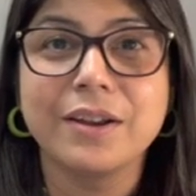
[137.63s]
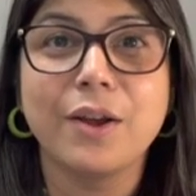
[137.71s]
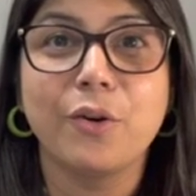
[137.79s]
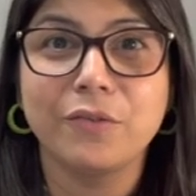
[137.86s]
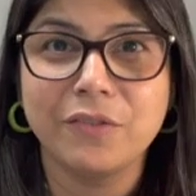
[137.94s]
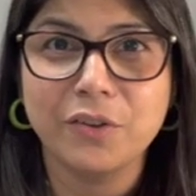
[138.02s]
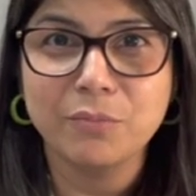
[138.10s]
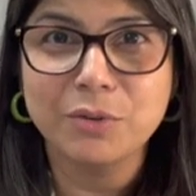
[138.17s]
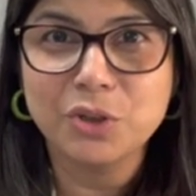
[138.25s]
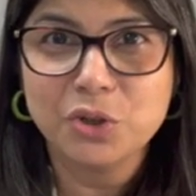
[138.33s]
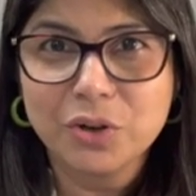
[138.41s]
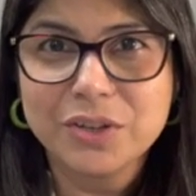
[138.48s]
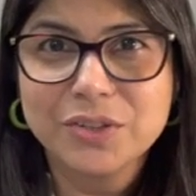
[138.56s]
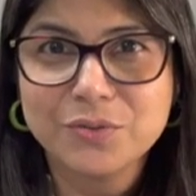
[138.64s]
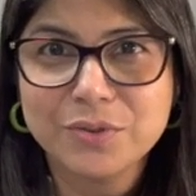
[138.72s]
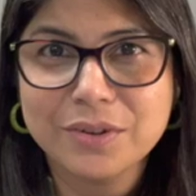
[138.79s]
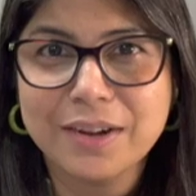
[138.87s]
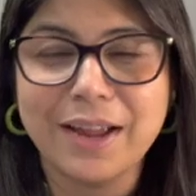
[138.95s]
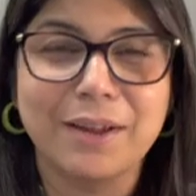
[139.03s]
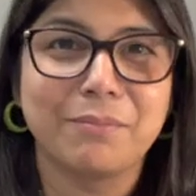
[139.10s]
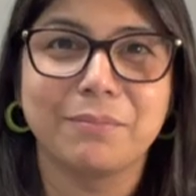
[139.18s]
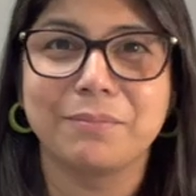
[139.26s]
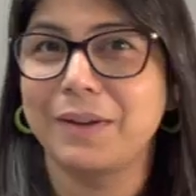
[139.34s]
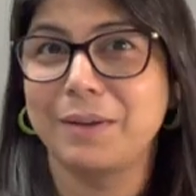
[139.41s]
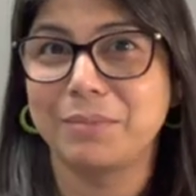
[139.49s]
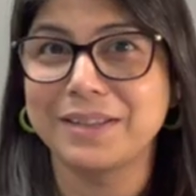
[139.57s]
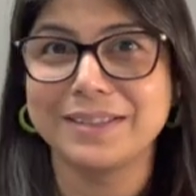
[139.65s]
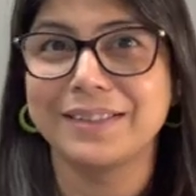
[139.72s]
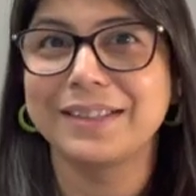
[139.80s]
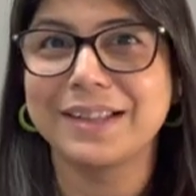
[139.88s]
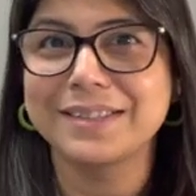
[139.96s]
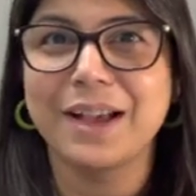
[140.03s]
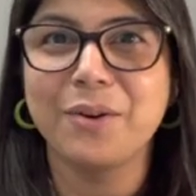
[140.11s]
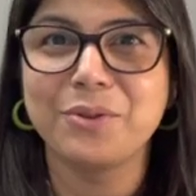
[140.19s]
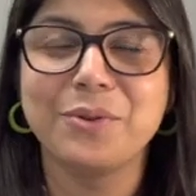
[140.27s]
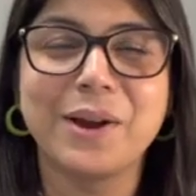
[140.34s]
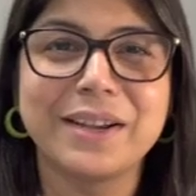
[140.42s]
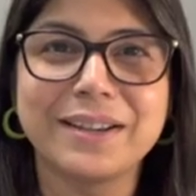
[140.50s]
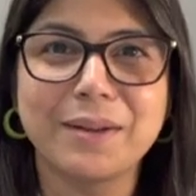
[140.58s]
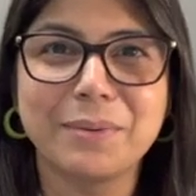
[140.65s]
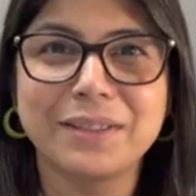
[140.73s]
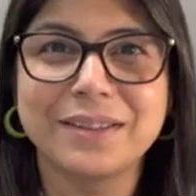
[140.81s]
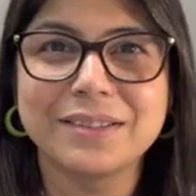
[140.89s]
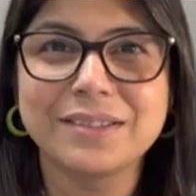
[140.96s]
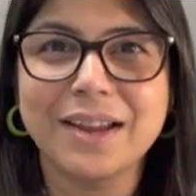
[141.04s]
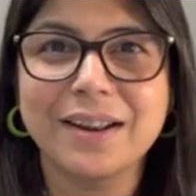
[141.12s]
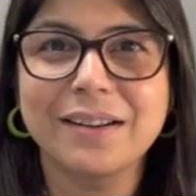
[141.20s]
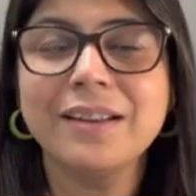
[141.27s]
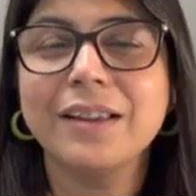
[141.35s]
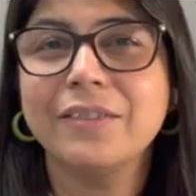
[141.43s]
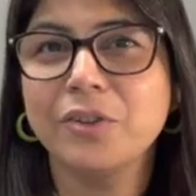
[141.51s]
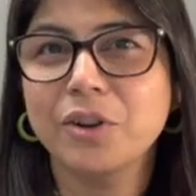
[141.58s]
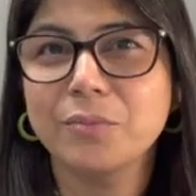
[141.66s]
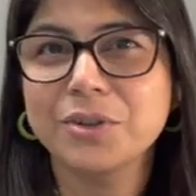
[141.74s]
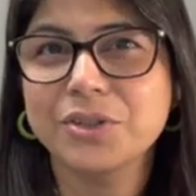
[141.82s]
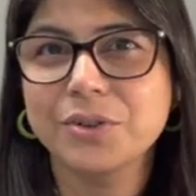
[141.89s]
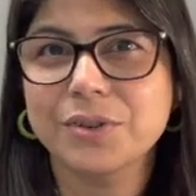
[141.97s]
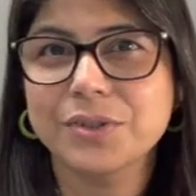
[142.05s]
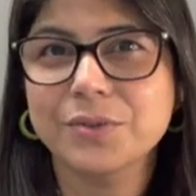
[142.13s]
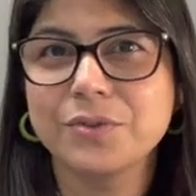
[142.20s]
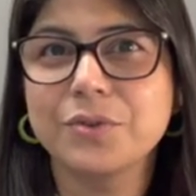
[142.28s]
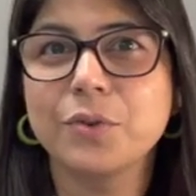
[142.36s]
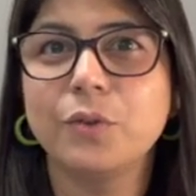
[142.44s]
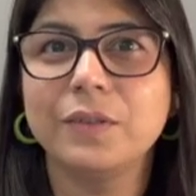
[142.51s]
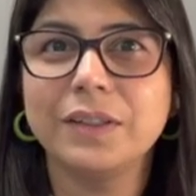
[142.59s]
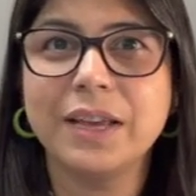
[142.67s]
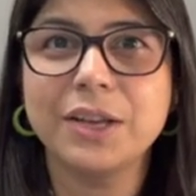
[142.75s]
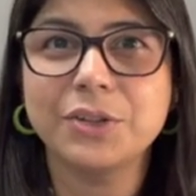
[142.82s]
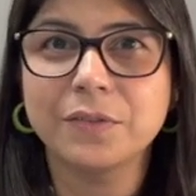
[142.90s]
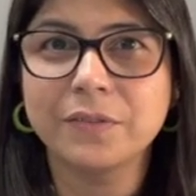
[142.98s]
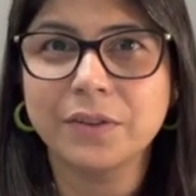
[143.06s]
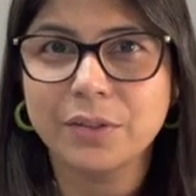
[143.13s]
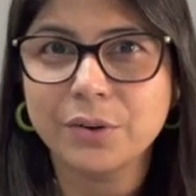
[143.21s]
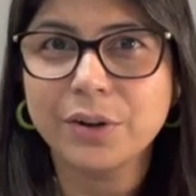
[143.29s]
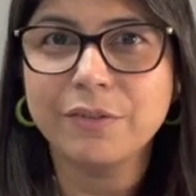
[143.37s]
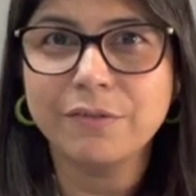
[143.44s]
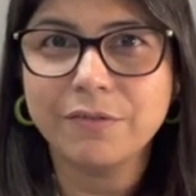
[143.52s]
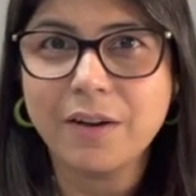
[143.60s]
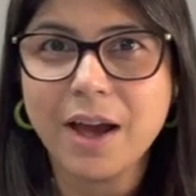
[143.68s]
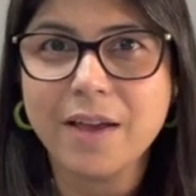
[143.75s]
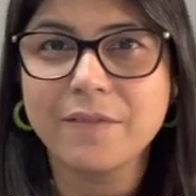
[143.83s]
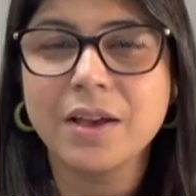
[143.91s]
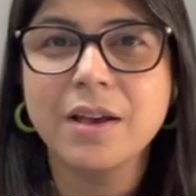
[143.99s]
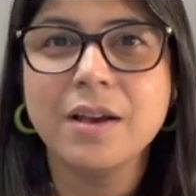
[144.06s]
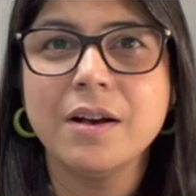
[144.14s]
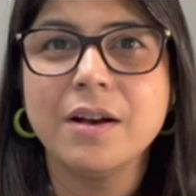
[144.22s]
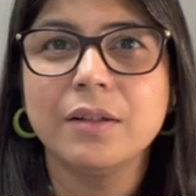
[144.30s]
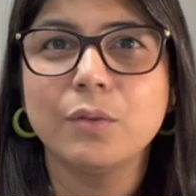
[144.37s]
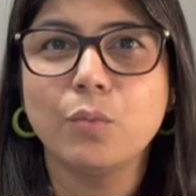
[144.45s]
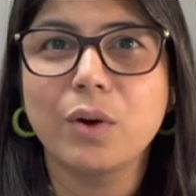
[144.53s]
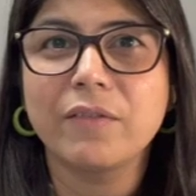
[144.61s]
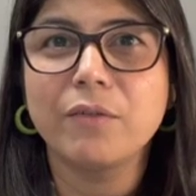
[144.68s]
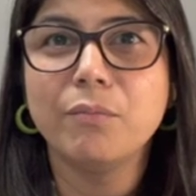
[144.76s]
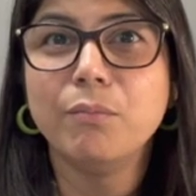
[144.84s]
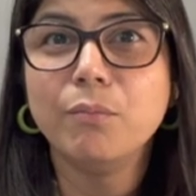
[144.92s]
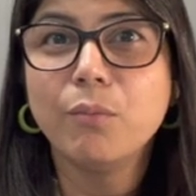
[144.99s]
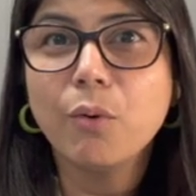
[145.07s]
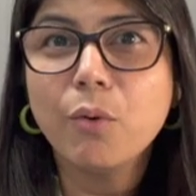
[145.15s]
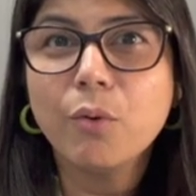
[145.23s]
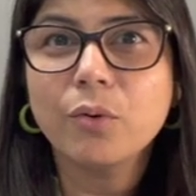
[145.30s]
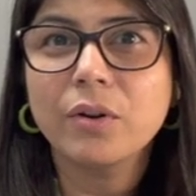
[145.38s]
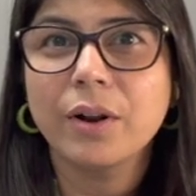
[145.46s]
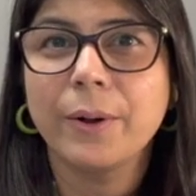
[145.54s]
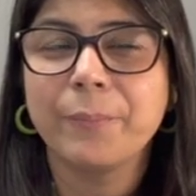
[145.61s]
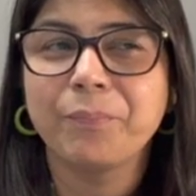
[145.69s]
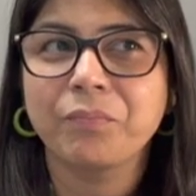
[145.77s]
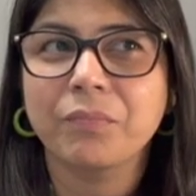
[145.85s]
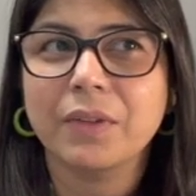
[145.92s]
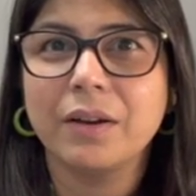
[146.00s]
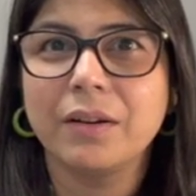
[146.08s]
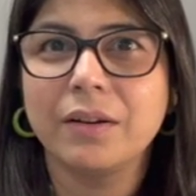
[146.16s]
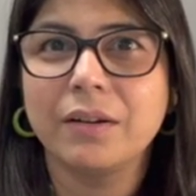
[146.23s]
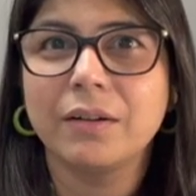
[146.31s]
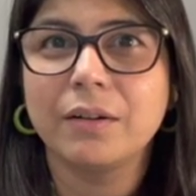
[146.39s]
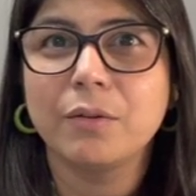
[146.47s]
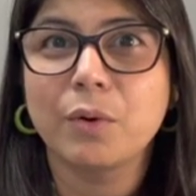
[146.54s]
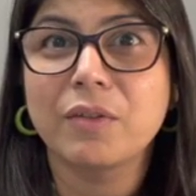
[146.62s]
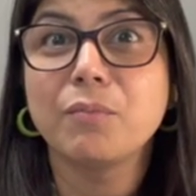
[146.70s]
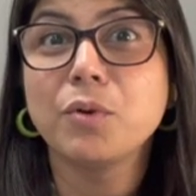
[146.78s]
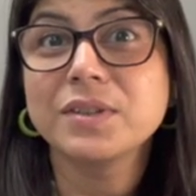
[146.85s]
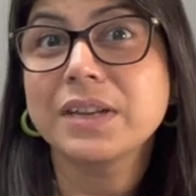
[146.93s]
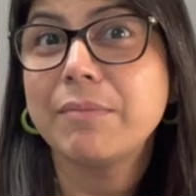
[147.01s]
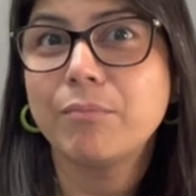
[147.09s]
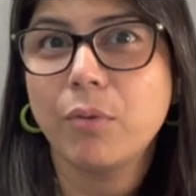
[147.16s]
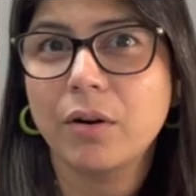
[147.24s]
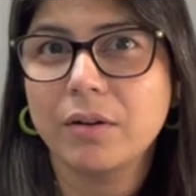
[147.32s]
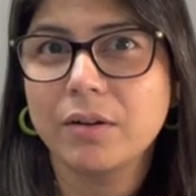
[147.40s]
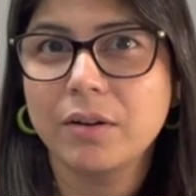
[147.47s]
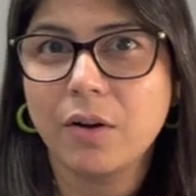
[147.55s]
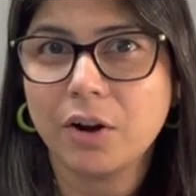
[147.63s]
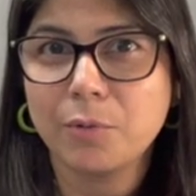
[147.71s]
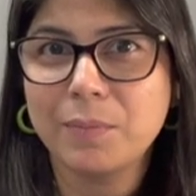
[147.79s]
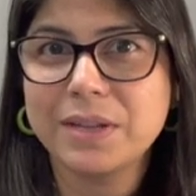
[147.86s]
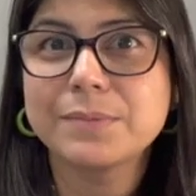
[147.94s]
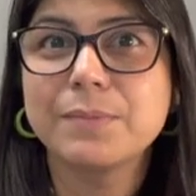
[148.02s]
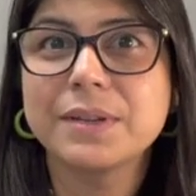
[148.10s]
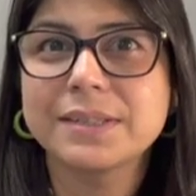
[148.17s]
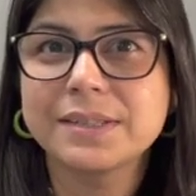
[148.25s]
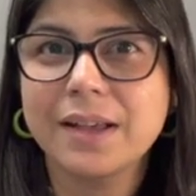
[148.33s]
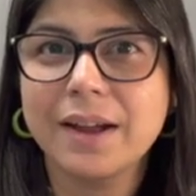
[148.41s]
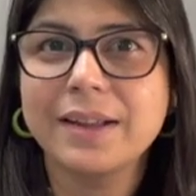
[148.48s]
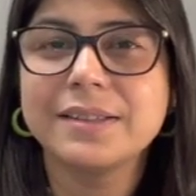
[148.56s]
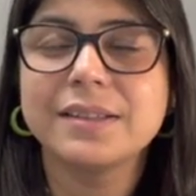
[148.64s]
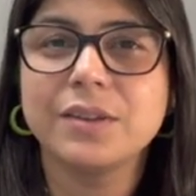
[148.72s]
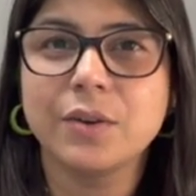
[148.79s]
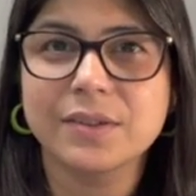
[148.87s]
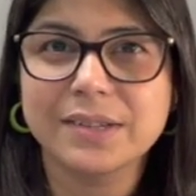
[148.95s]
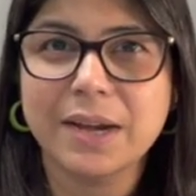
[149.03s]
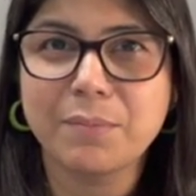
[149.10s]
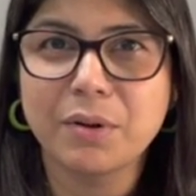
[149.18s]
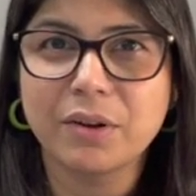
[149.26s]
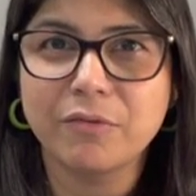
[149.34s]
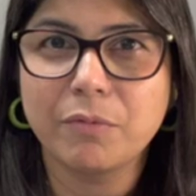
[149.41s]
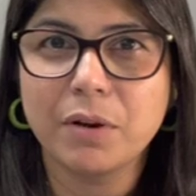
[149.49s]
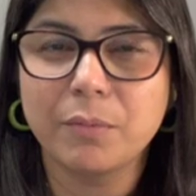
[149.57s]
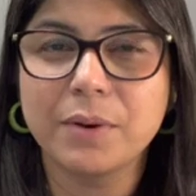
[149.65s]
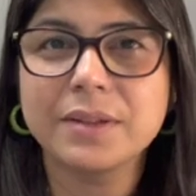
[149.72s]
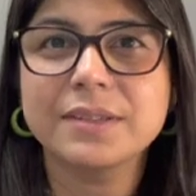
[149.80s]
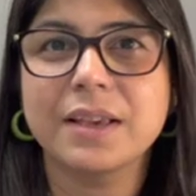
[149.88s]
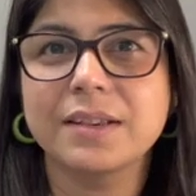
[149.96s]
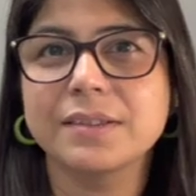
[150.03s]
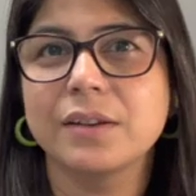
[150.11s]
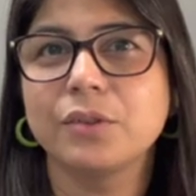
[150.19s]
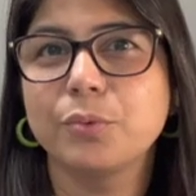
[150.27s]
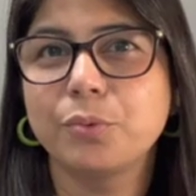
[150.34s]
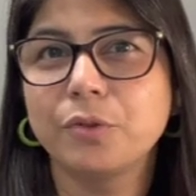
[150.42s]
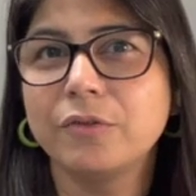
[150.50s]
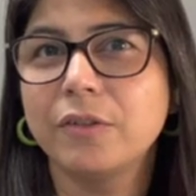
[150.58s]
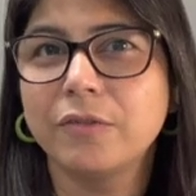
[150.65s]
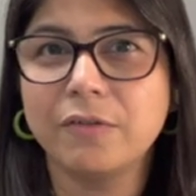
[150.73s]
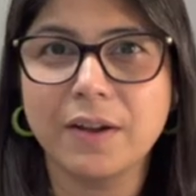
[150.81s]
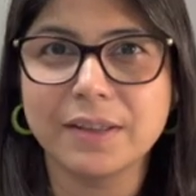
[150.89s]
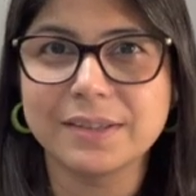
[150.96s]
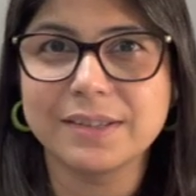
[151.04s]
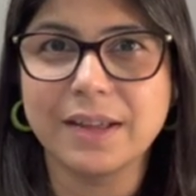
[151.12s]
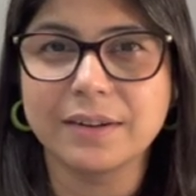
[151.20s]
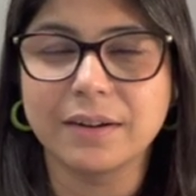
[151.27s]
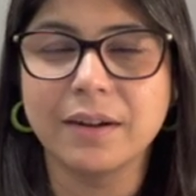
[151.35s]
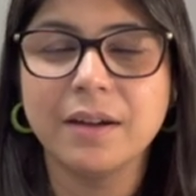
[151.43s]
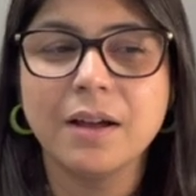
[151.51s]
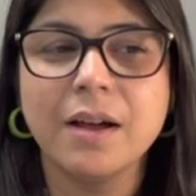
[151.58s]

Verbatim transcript: Now, if you're a mature student, I'm, I'm guessing that's how you ended up in this channel. If you're a mature student over the age of 35, one of the more uh, one of the most important documents besides your statement of purpose is the proof of funds letter.